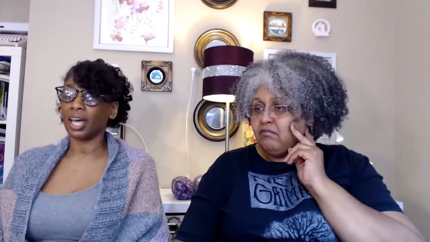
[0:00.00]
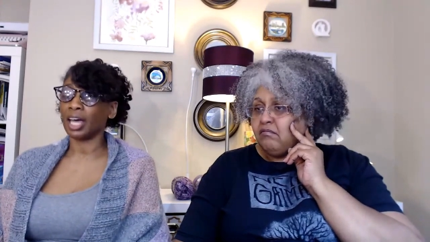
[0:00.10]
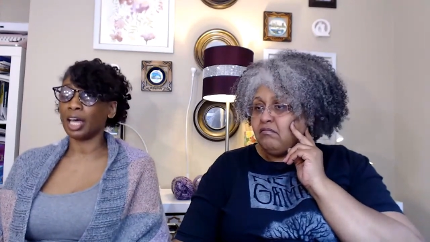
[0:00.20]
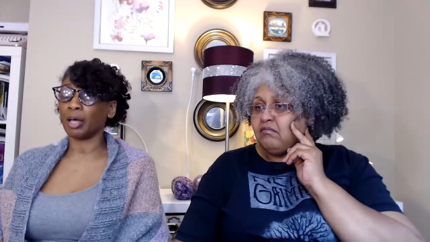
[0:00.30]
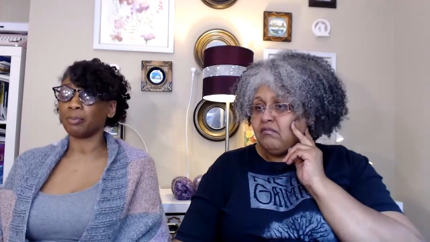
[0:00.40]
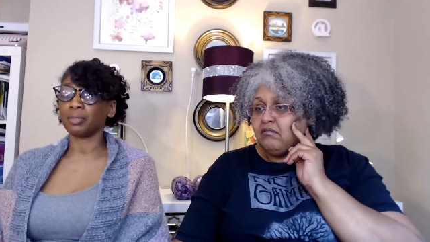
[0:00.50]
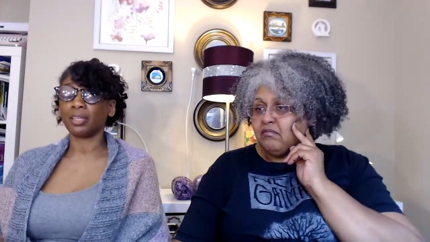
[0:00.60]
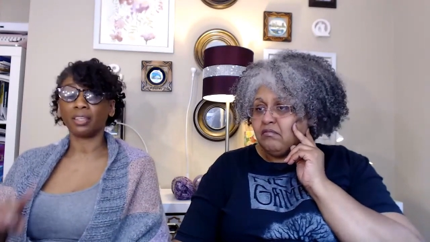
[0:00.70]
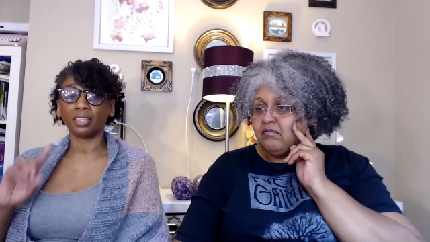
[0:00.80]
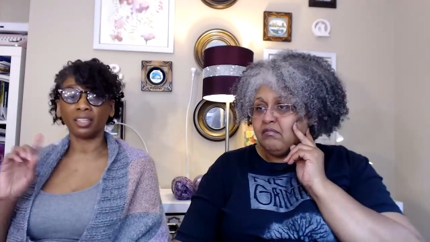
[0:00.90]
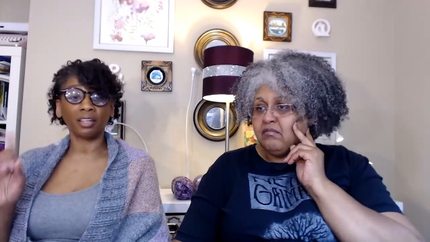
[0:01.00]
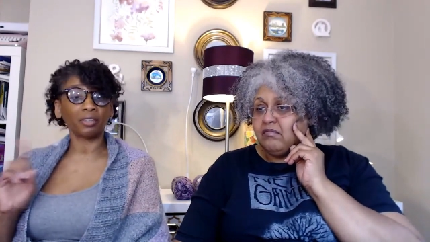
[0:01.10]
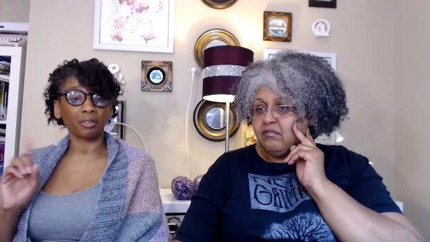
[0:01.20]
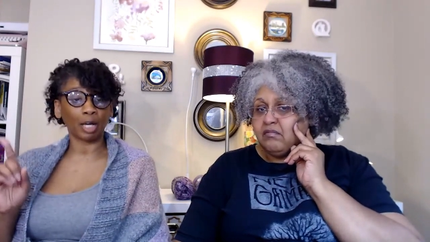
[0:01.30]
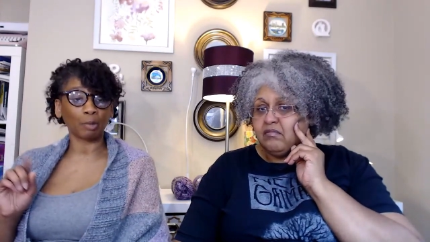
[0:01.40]
Speaker 1: Um, the
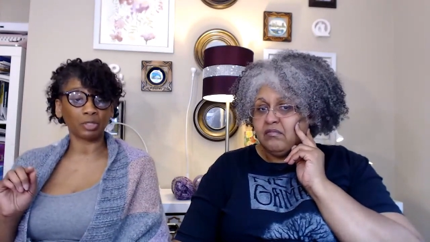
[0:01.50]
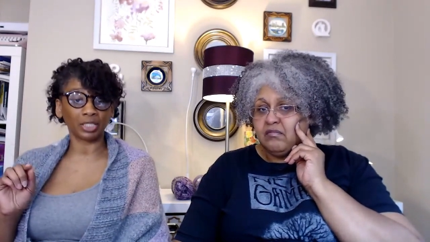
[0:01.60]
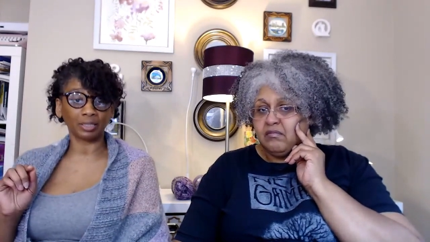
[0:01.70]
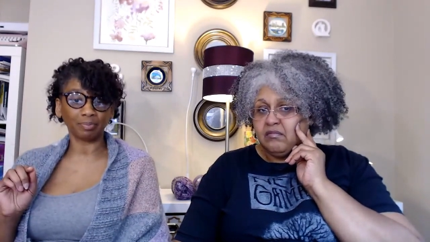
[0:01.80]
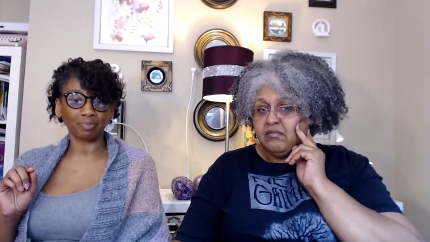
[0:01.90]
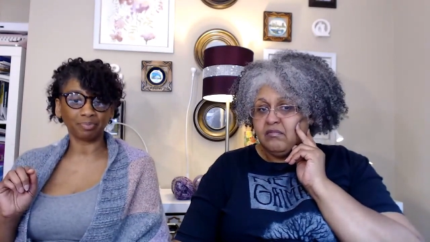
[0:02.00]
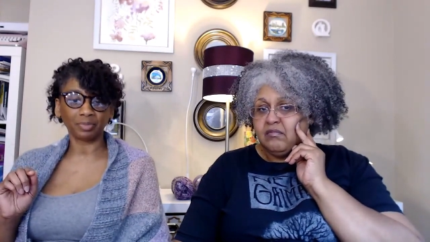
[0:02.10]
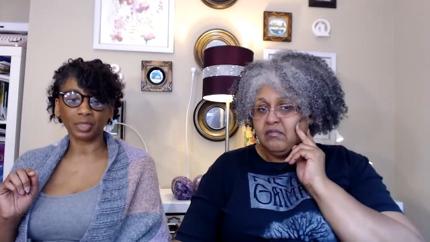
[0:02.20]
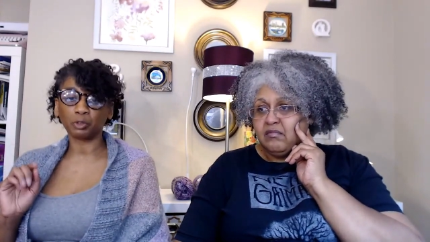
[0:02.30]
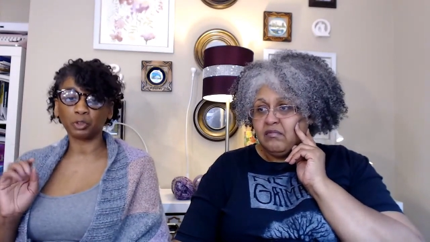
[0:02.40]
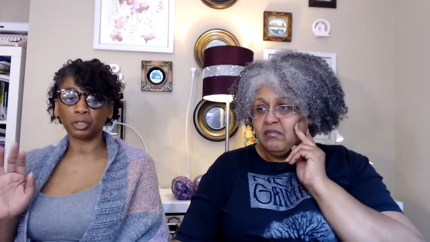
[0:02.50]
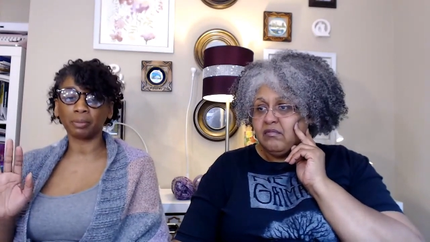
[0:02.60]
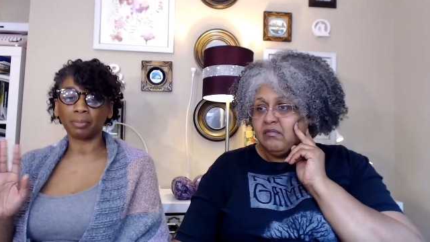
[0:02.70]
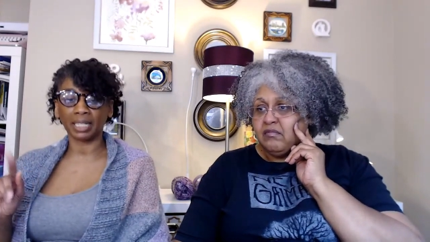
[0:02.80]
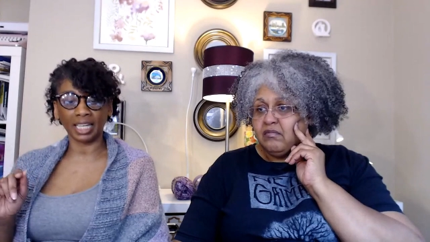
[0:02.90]
other option
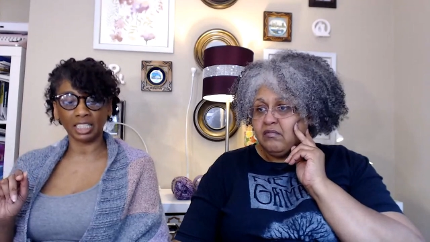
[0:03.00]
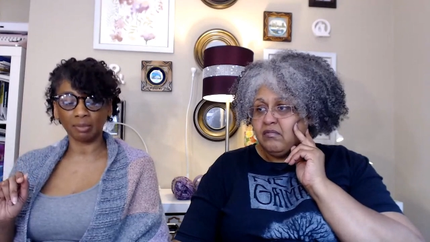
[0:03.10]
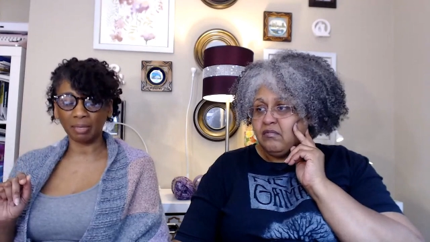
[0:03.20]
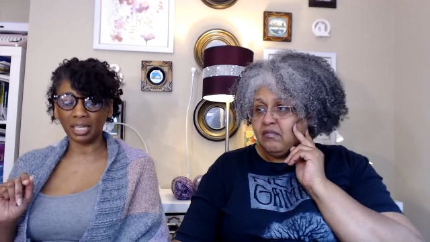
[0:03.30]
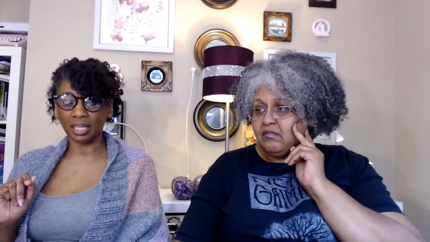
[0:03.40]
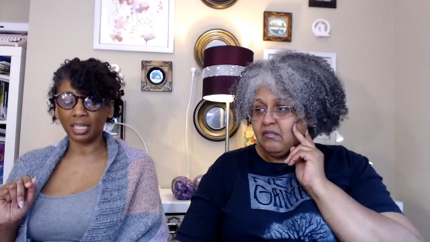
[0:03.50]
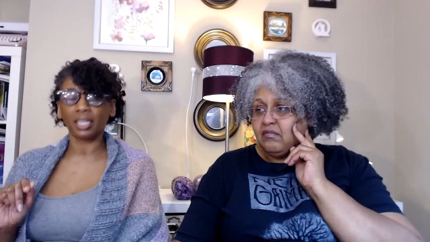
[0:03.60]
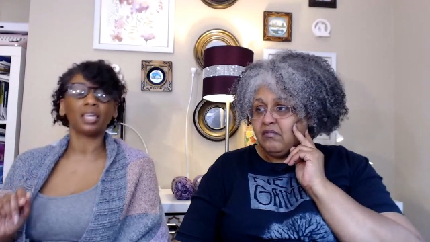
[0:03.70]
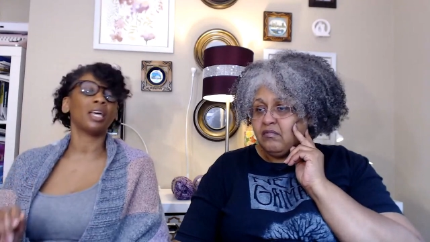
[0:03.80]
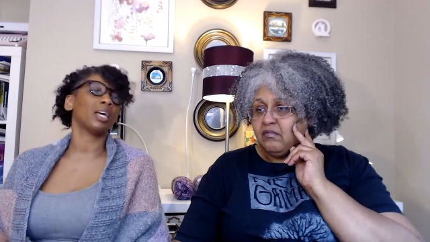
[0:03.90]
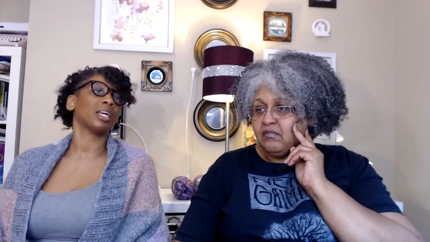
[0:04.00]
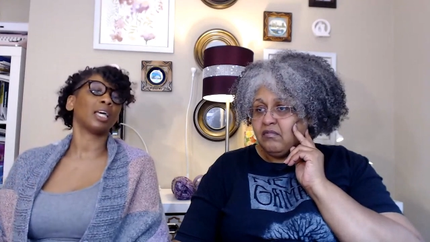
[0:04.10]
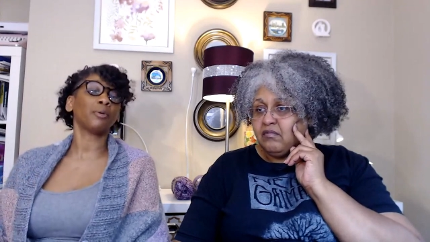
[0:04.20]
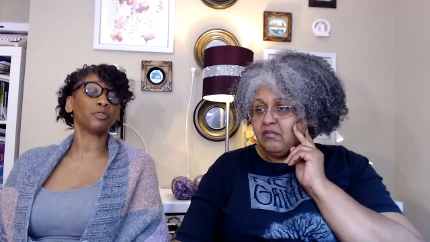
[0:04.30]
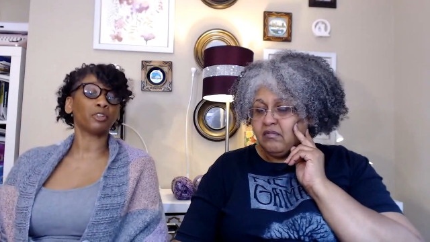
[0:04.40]
for my next make
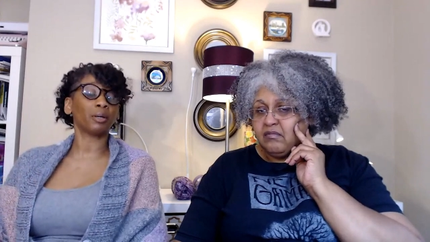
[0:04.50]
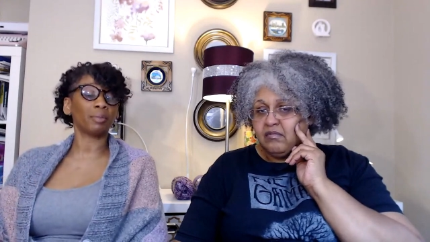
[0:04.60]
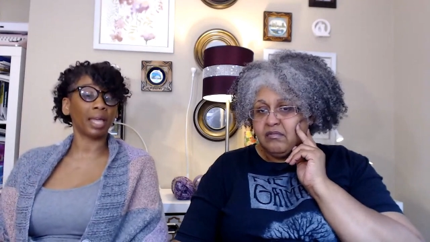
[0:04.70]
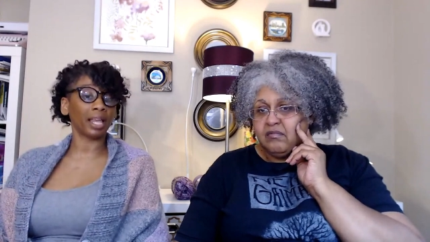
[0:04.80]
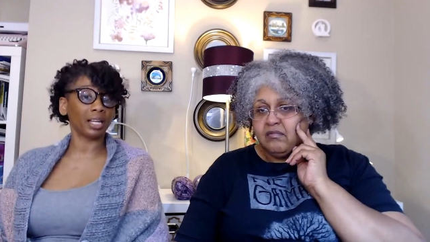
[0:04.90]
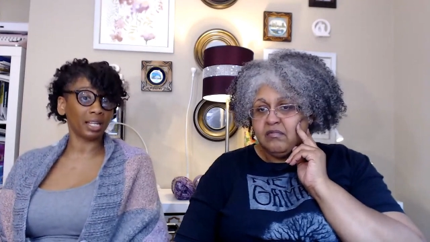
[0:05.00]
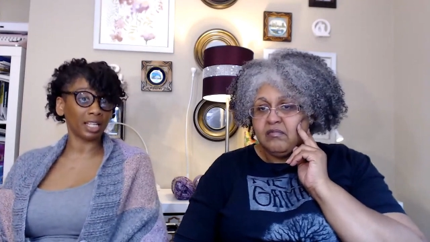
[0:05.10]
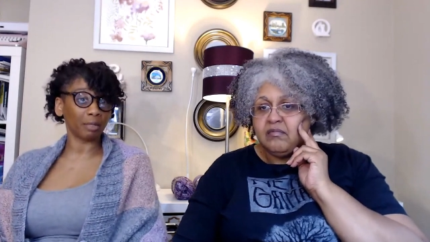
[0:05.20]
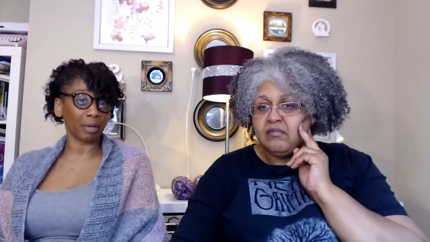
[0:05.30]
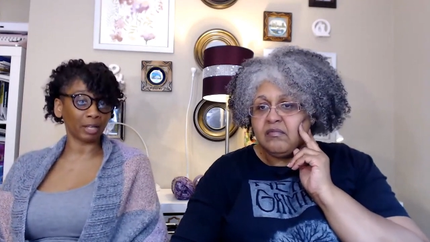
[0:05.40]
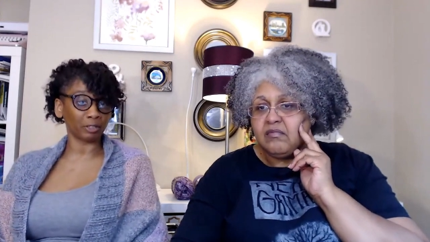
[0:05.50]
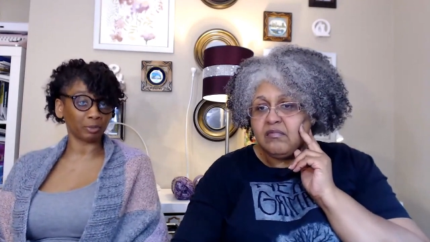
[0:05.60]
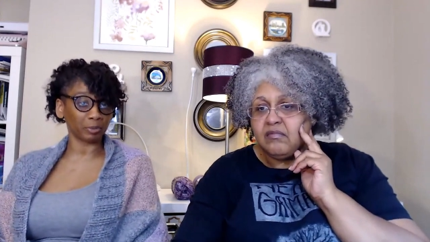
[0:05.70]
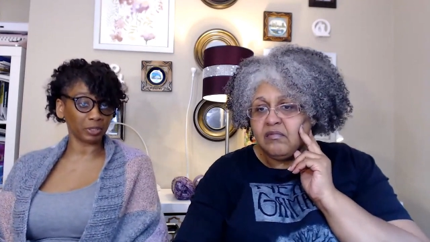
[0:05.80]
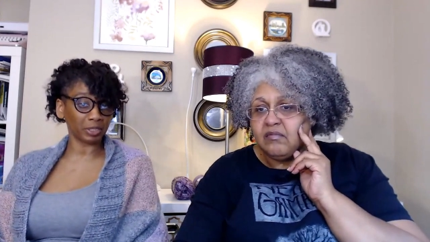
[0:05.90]
comes from a knitting
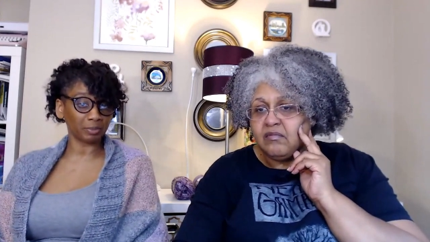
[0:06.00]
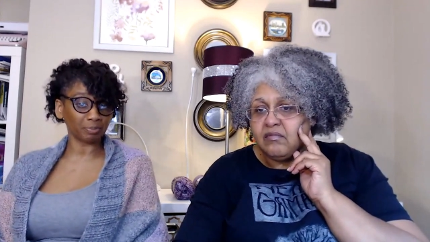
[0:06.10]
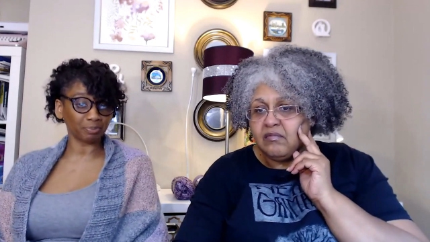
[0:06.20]
pattern book